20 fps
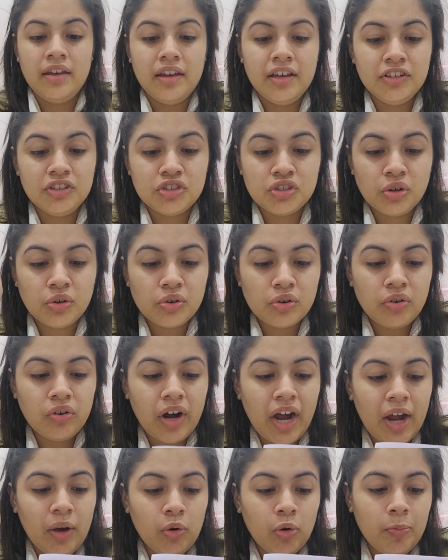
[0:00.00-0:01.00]
In total,
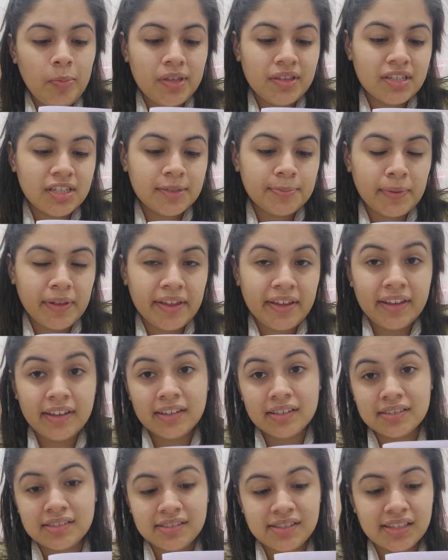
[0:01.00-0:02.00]
I will be
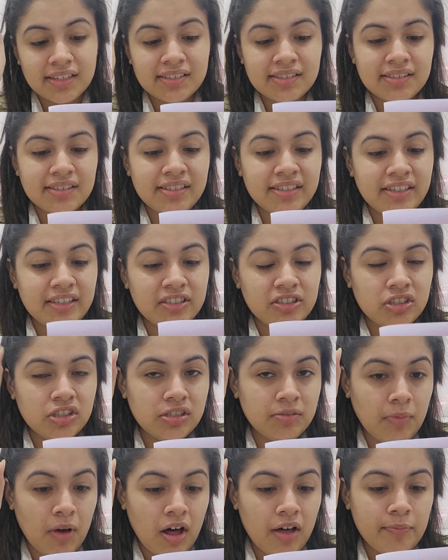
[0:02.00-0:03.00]
displaying 16
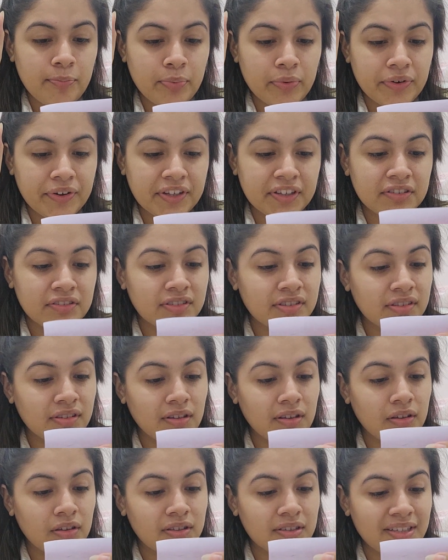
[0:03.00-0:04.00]
small prints,
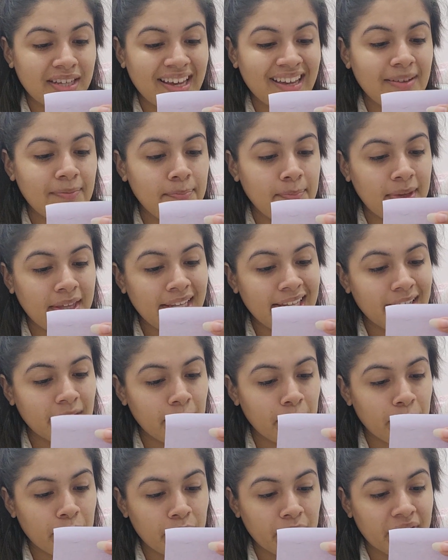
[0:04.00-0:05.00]
10
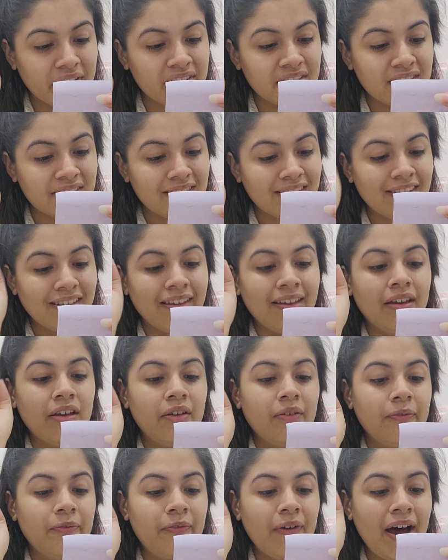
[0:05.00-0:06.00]
medium prints,
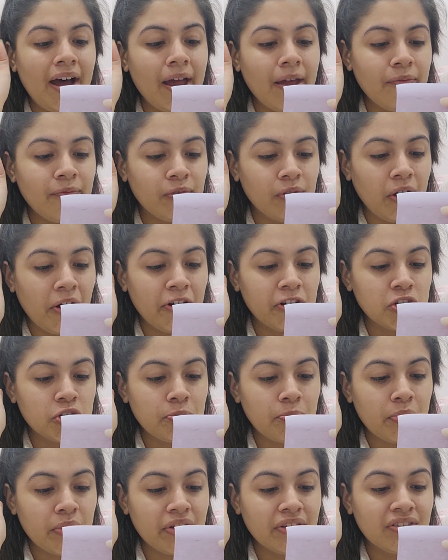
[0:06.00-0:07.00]
5
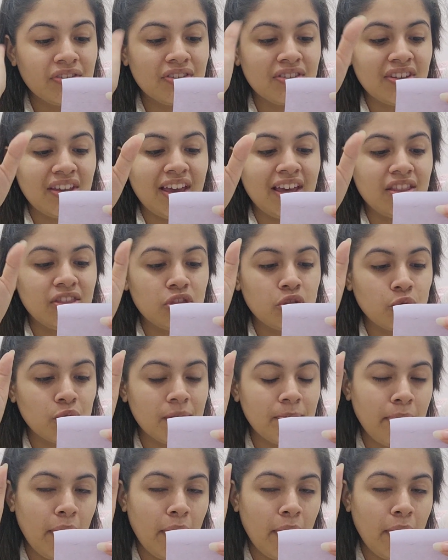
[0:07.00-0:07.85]
large prints, and 3